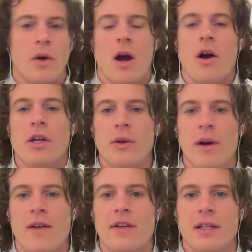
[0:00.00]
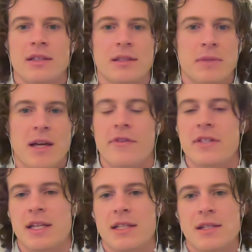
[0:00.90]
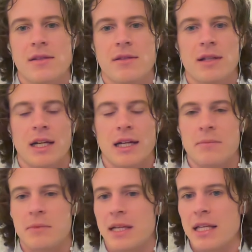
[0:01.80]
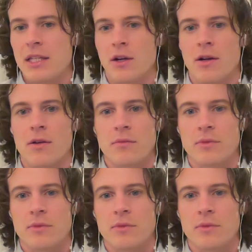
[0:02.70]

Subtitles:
are you having some deficits in your